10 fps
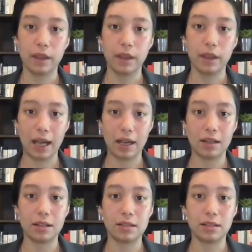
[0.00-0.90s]

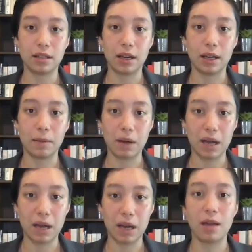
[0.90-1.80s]
and it
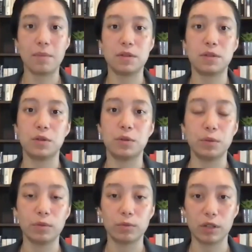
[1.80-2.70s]
might be time
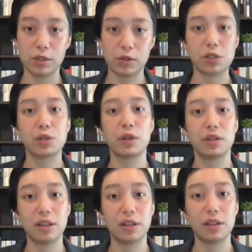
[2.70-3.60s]
to restructure their
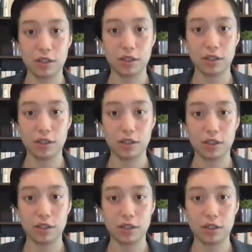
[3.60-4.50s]
definition a bit
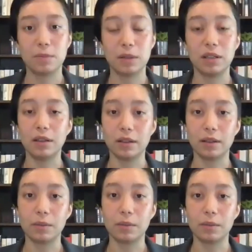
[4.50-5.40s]
to be
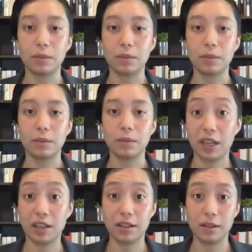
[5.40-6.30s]
more easily
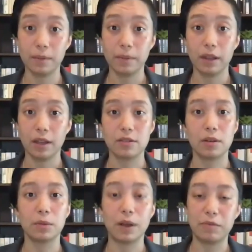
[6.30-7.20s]
communicated.
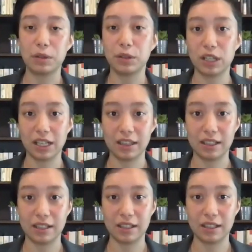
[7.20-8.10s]
So I've been looking at
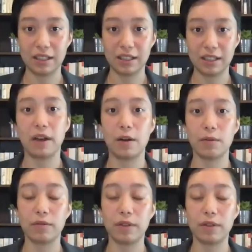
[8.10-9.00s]
the examples of
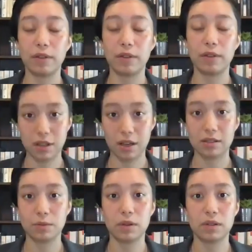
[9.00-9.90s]
how values are
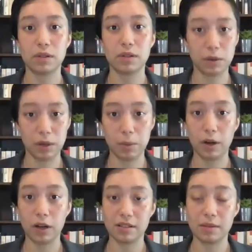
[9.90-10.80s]
discussed with some of the Green
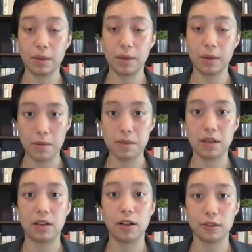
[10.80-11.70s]
parties in the Maritimes
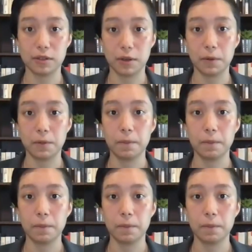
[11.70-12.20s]
and also